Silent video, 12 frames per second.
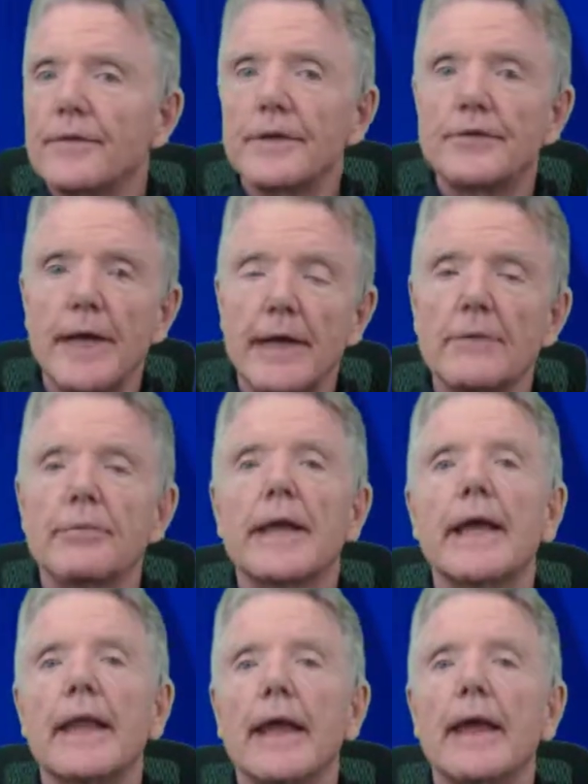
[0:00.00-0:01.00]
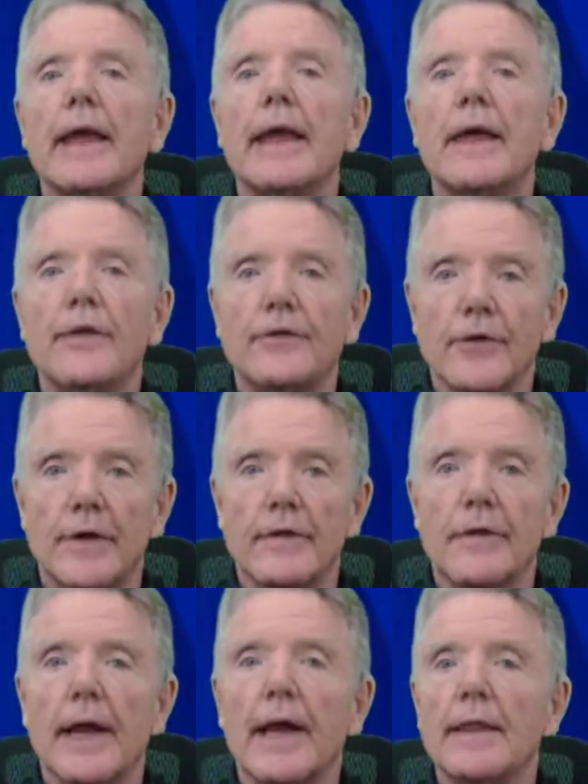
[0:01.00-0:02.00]
the Standard Plan A and these other
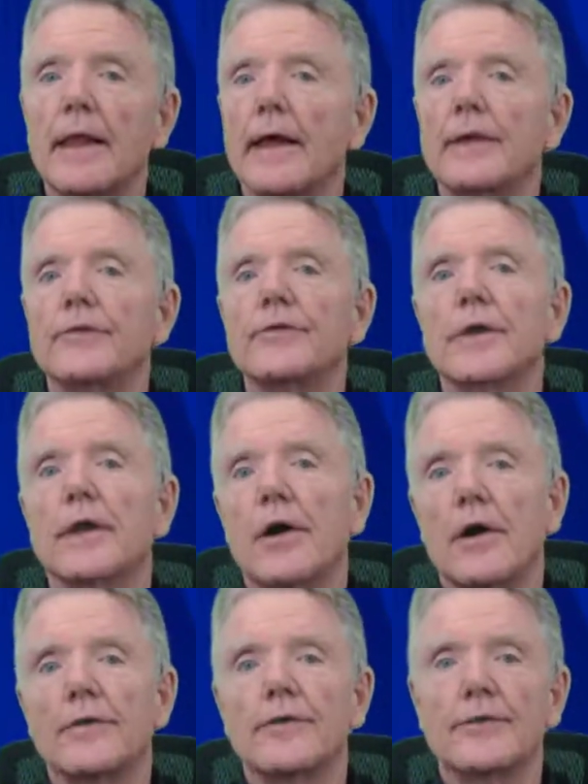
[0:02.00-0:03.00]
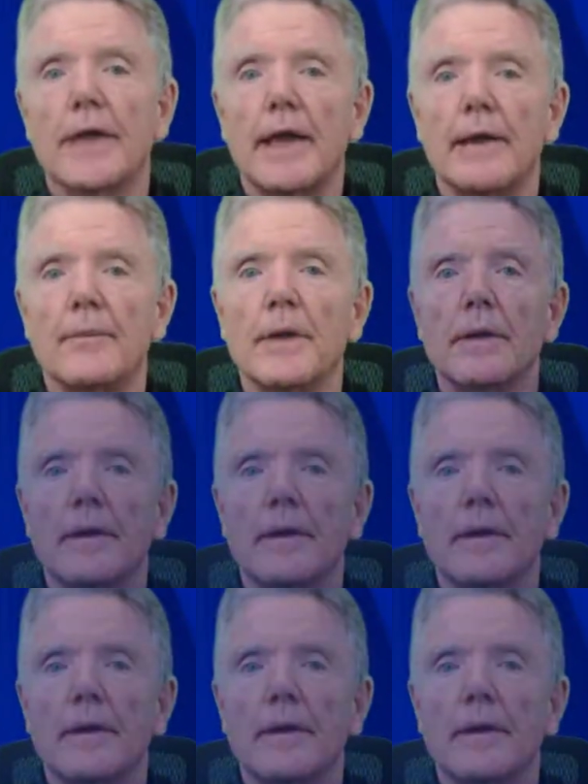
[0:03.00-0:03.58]
guidelines are the same.